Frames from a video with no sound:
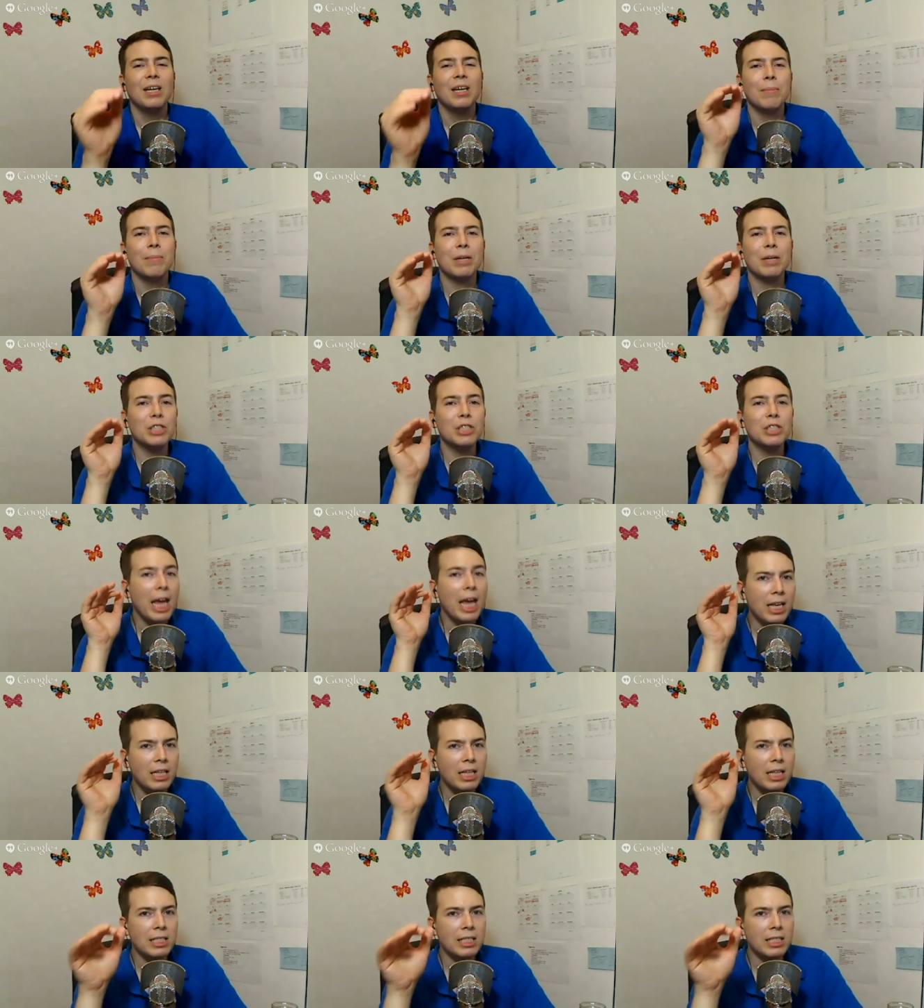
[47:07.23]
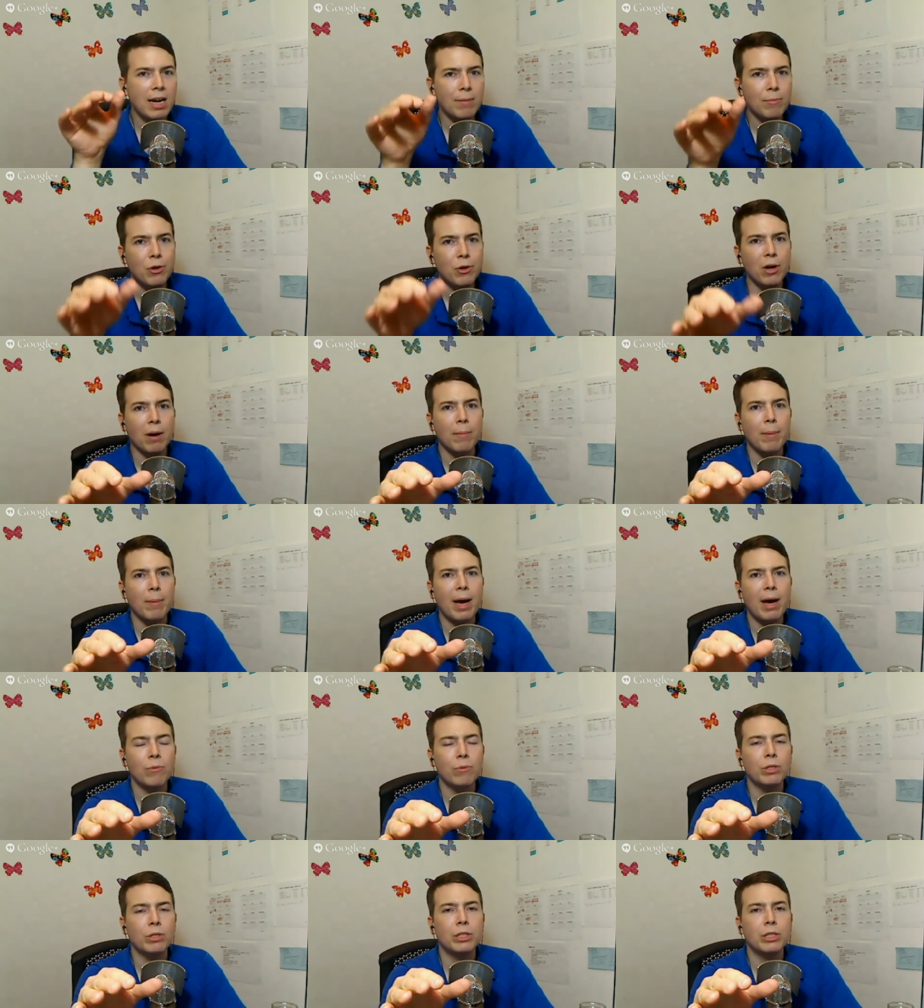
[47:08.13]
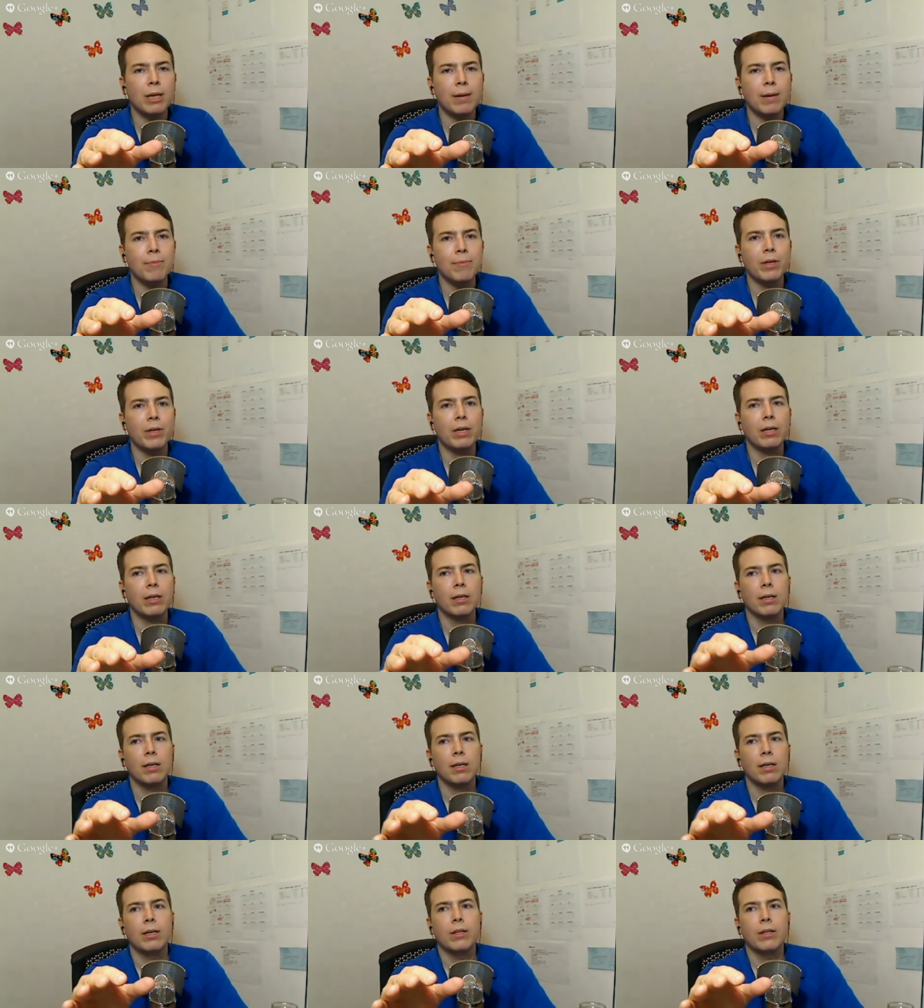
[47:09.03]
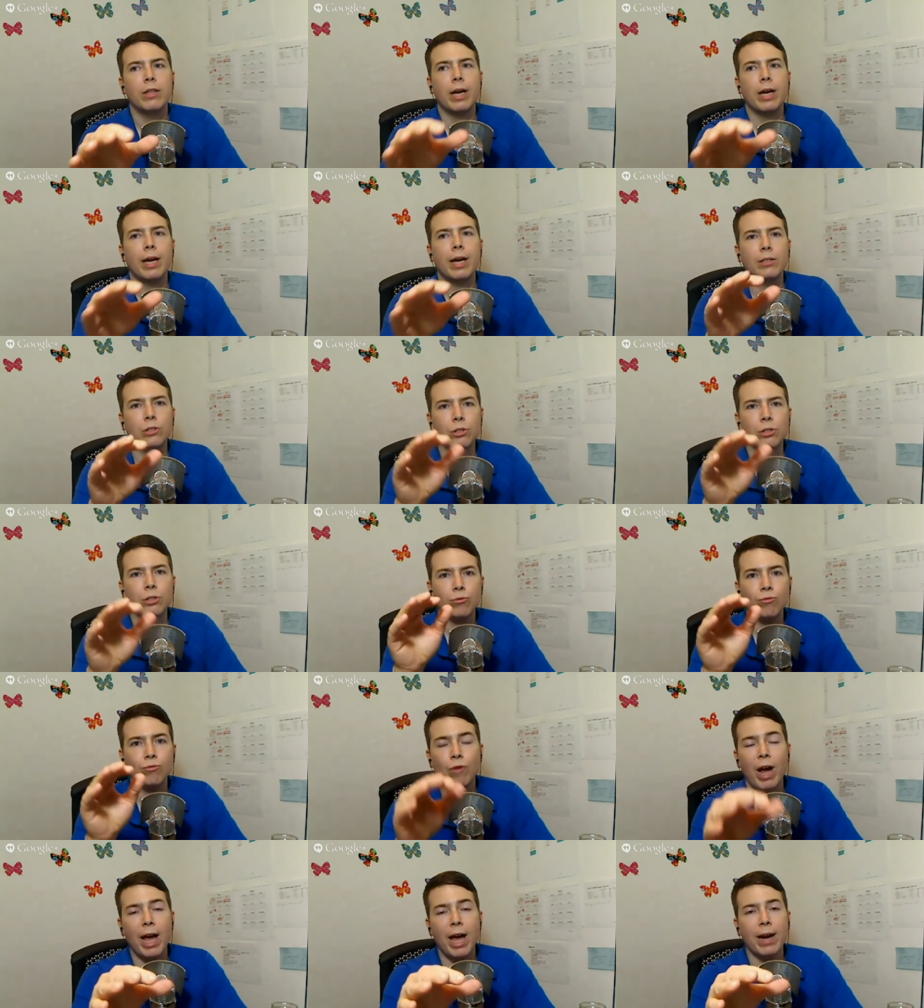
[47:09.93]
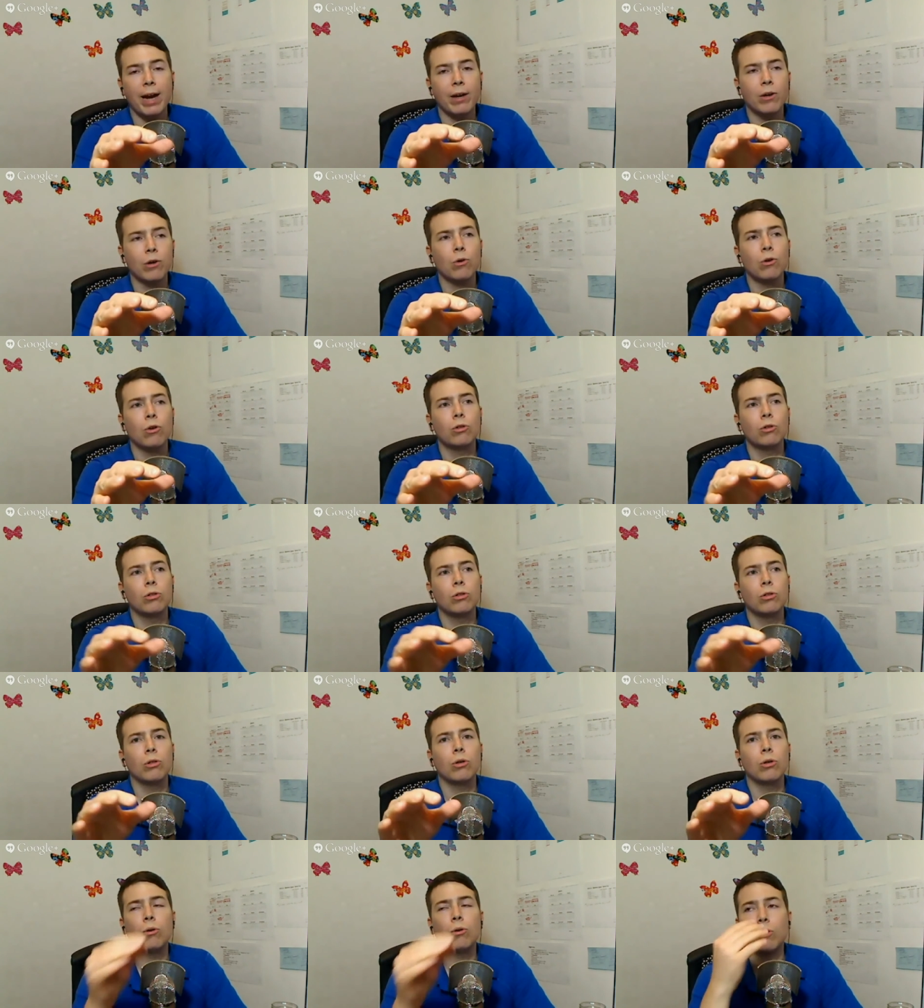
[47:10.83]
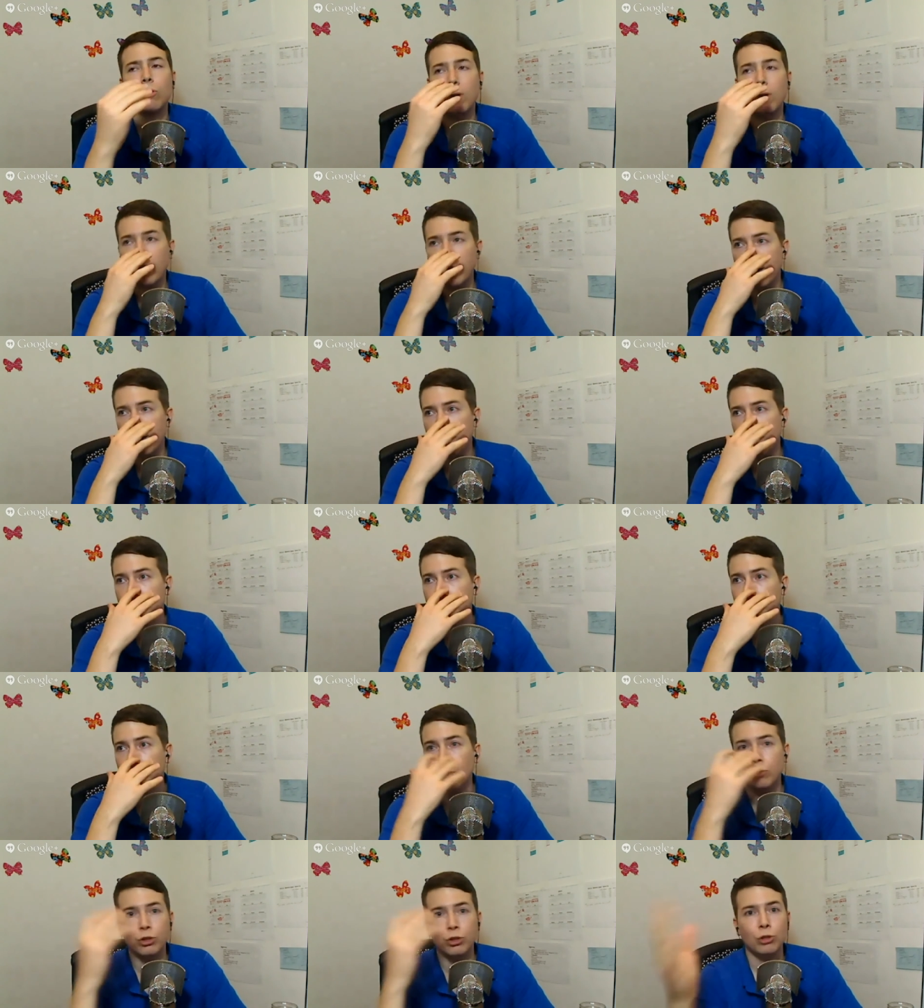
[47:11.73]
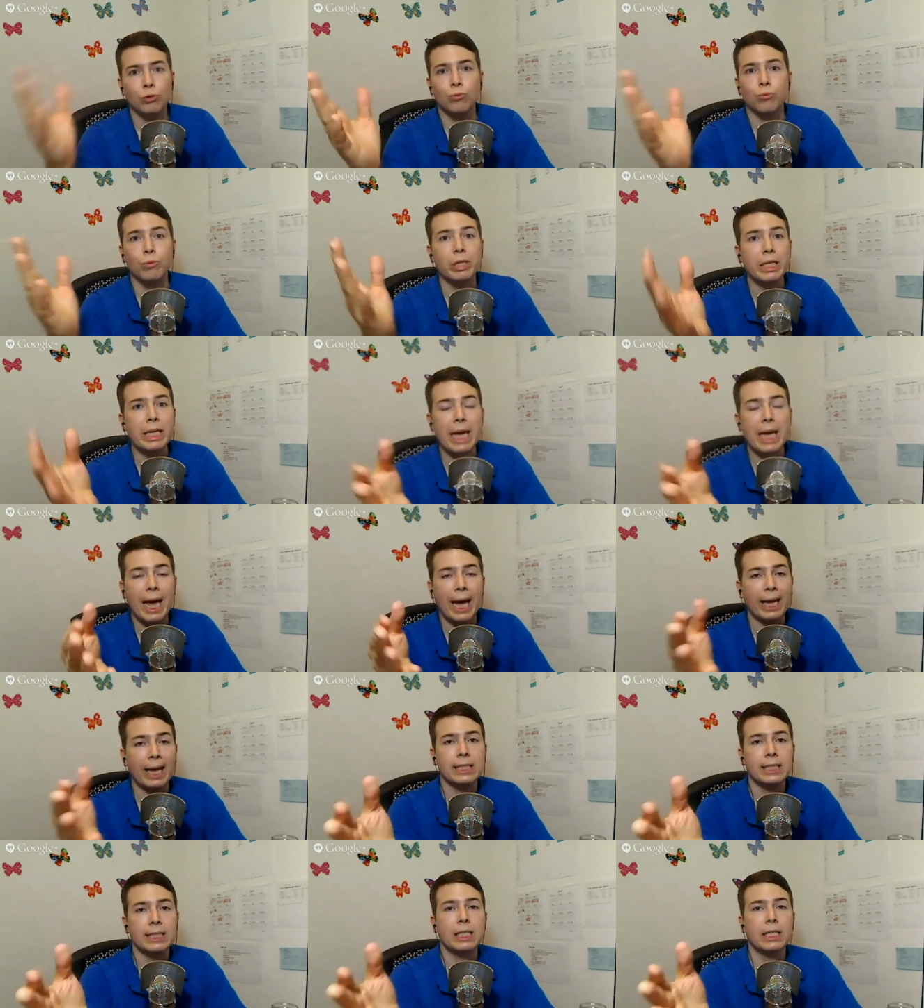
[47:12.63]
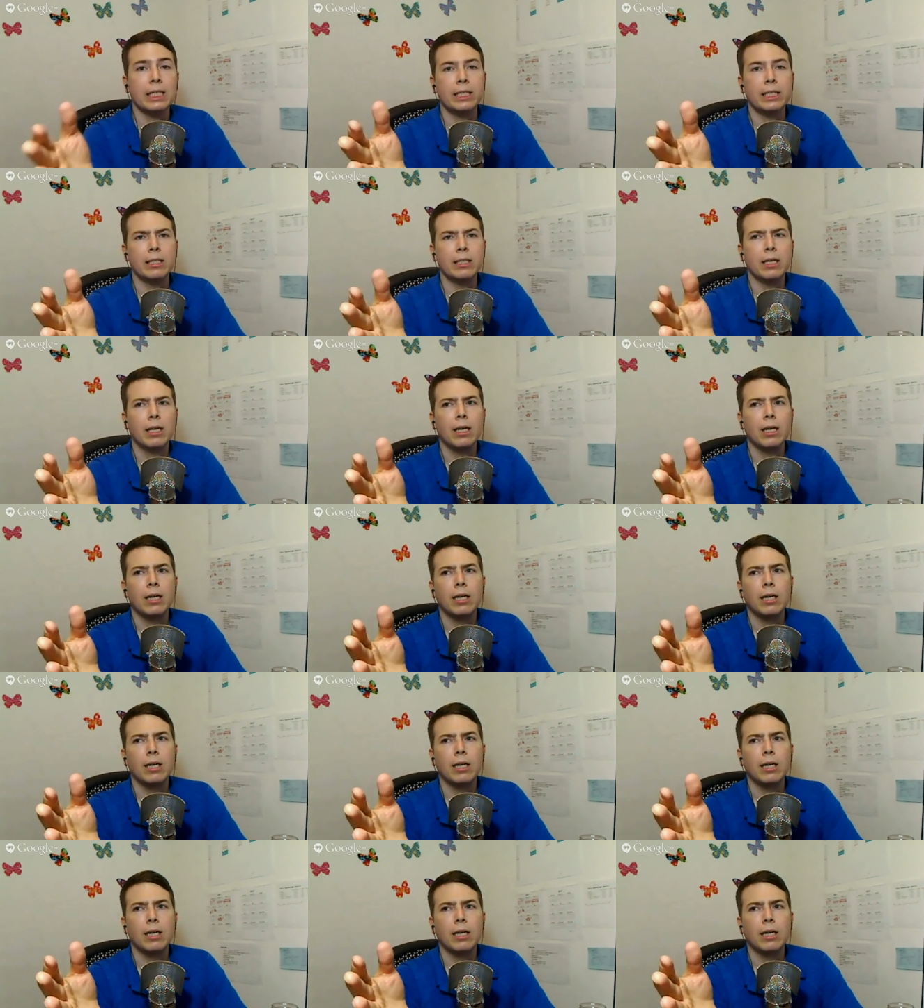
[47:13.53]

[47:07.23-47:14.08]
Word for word: because any time you come out with something that's radical or just really excellent,